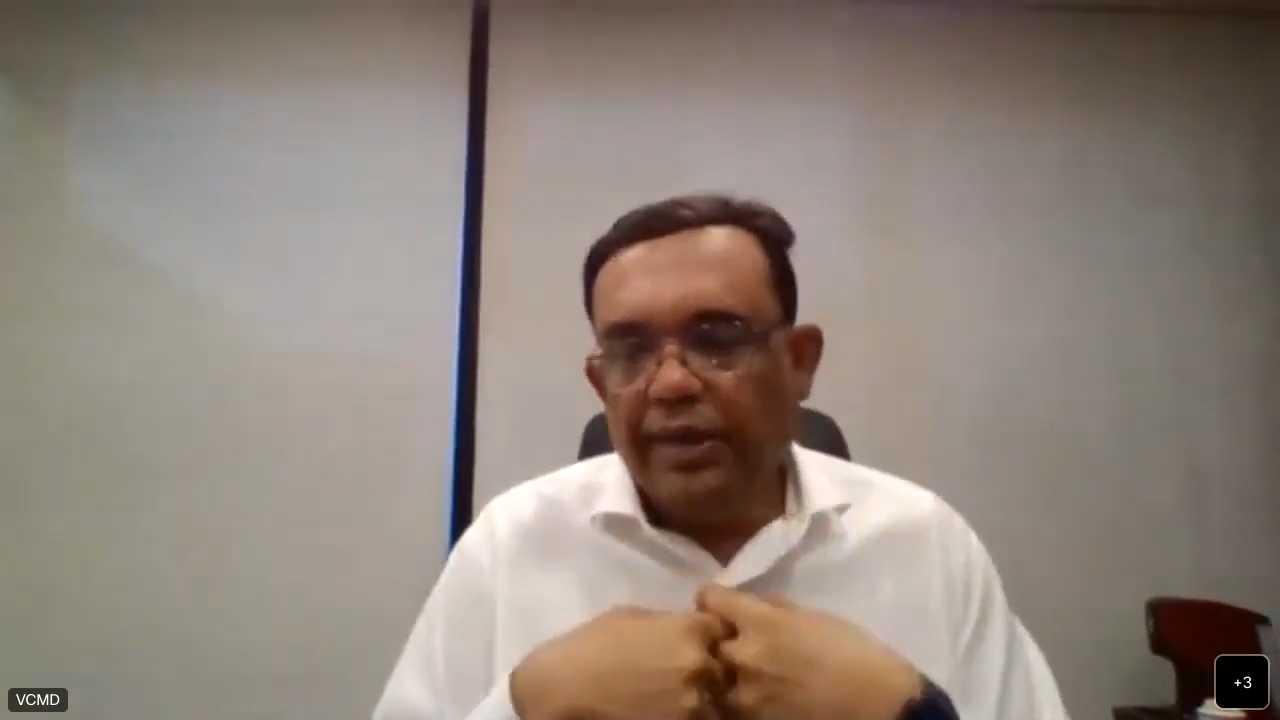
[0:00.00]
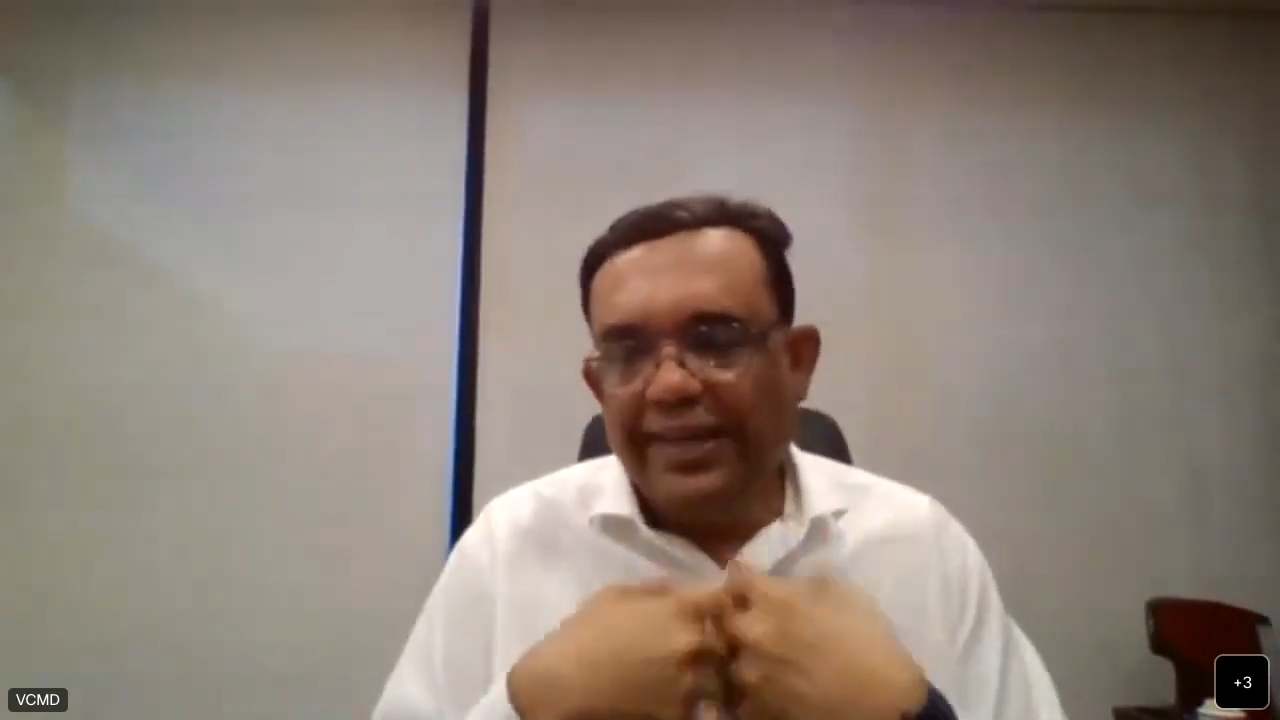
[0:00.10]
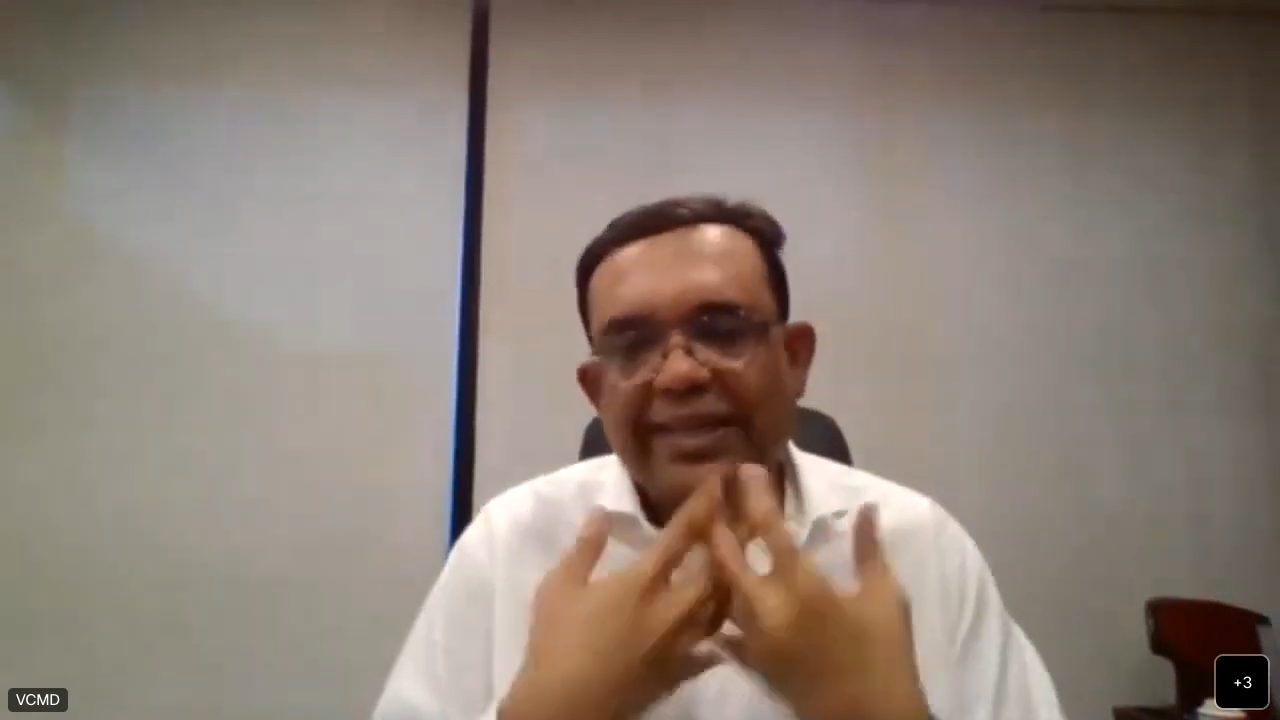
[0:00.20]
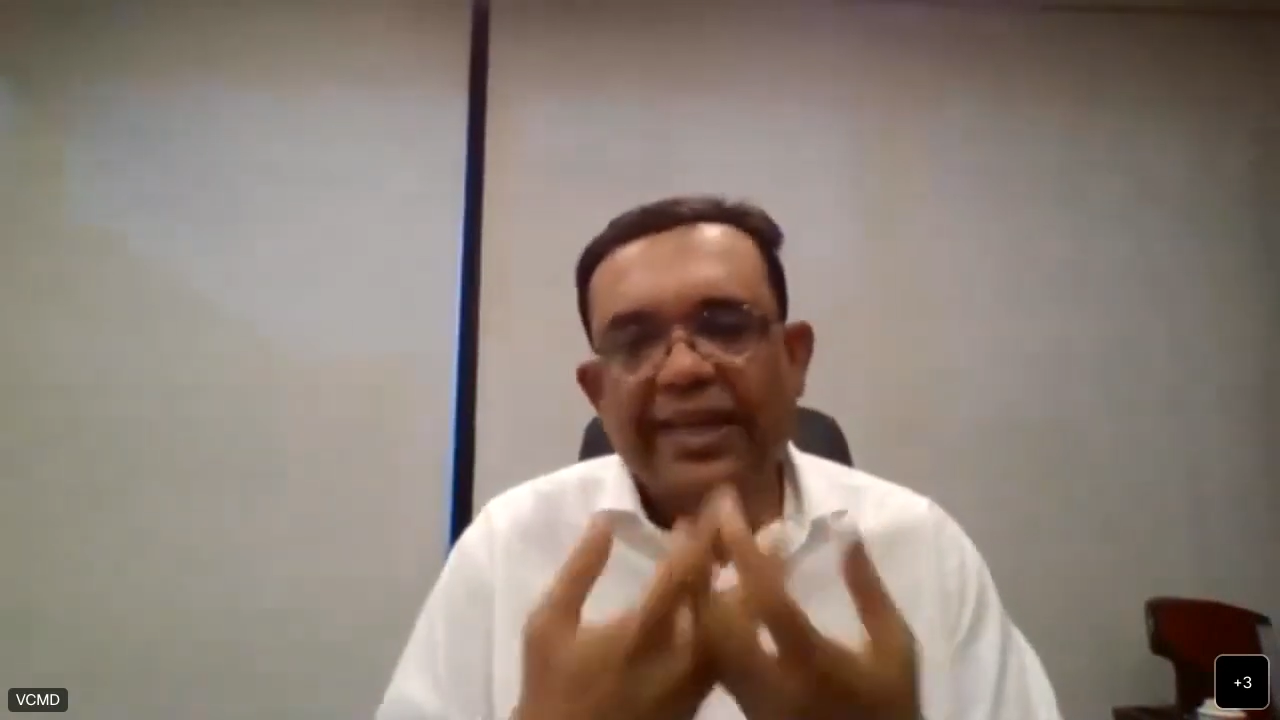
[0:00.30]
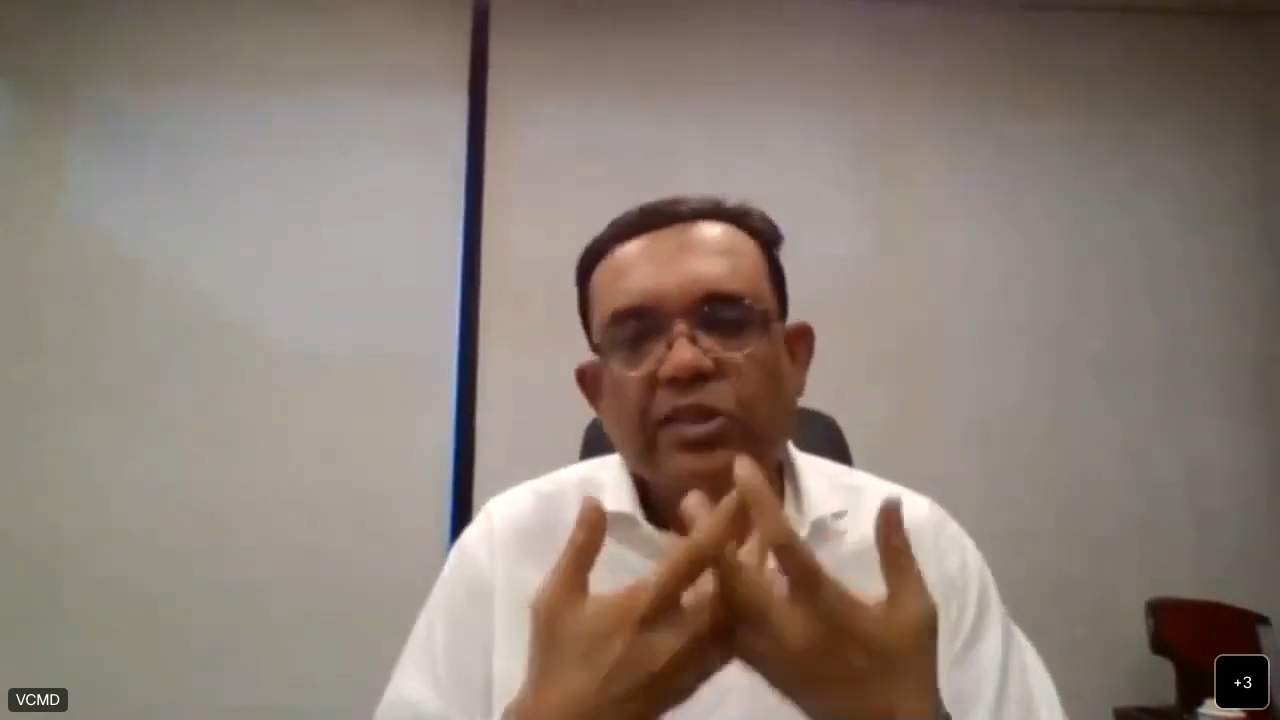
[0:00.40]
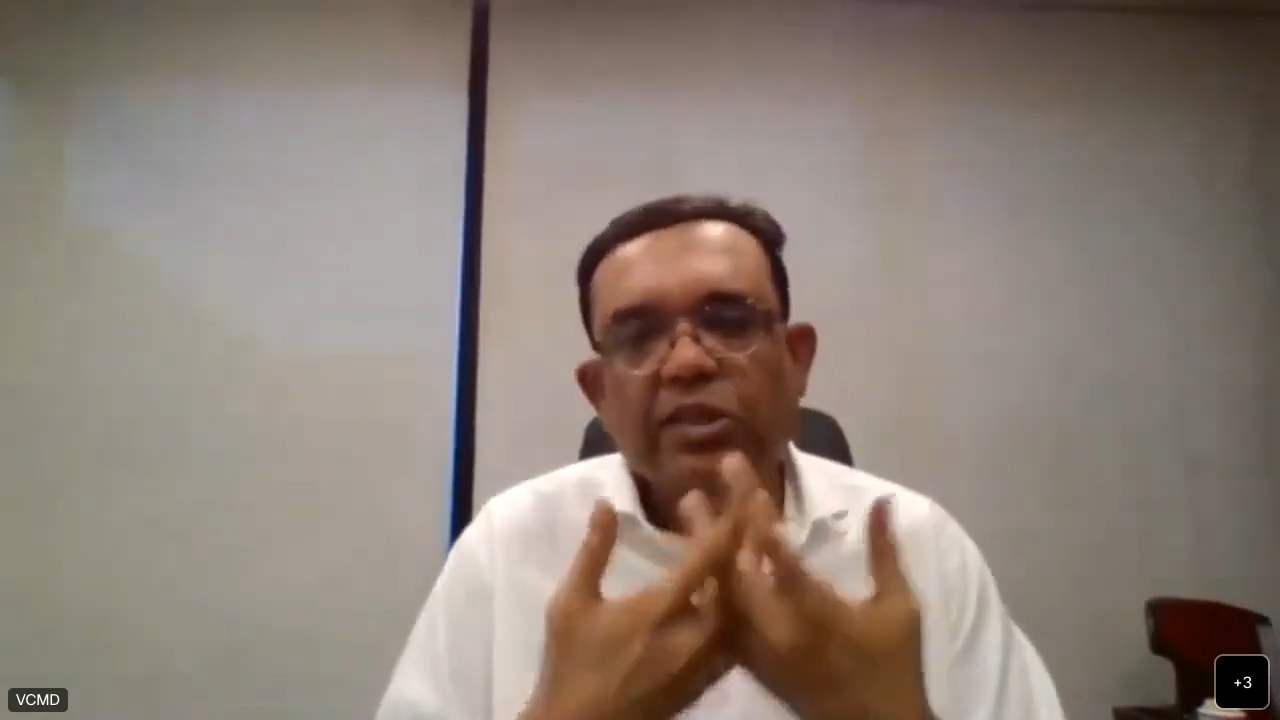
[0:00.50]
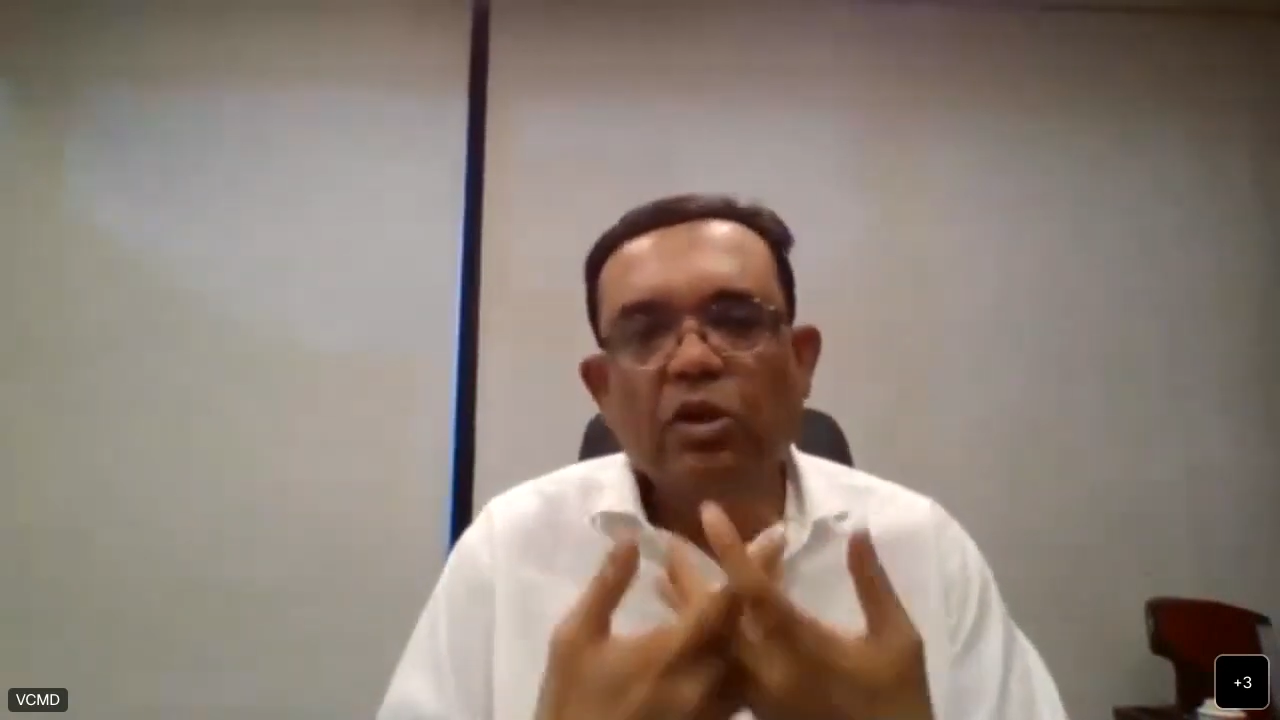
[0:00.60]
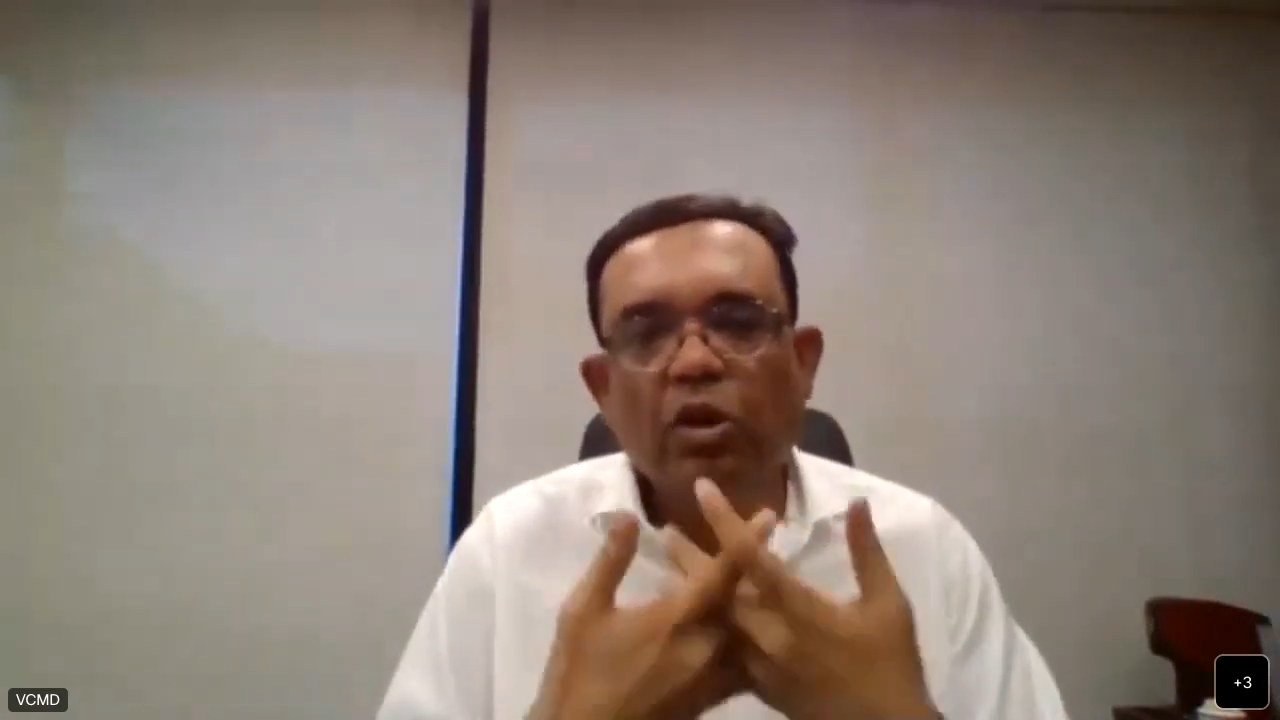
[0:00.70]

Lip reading: intention